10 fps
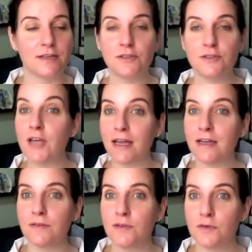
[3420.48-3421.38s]
Jen,
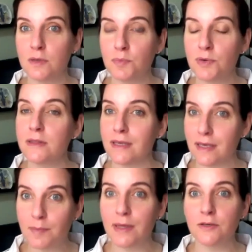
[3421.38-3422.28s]
if you could put the
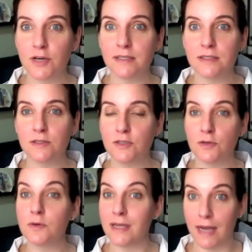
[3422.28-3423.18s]
email address
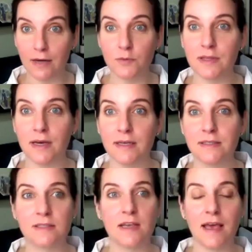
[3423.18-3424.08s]
to connect with
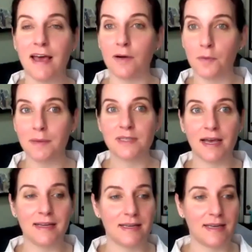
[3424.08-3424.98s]
us and our
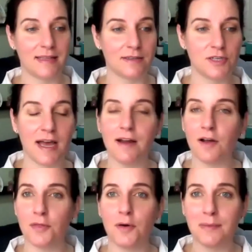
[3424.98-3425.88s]
website in the chat,
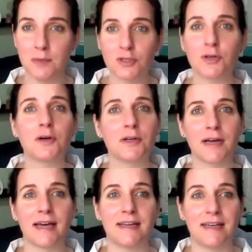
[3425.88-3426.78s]
although I'm sure you'll
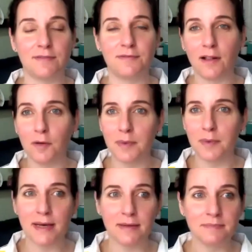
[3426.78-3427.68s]
get it in a follow-up
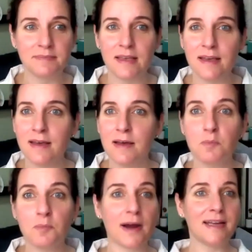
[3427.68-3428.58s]
email.
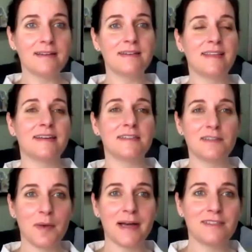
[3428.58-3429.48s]
Brian, thanks so
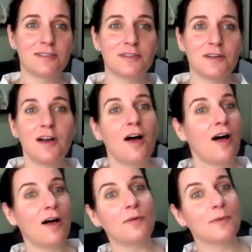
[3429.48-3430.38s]
much.
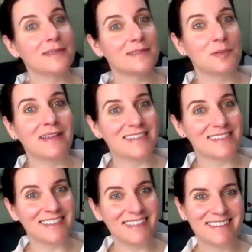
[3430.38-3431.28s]
Always a pleasure.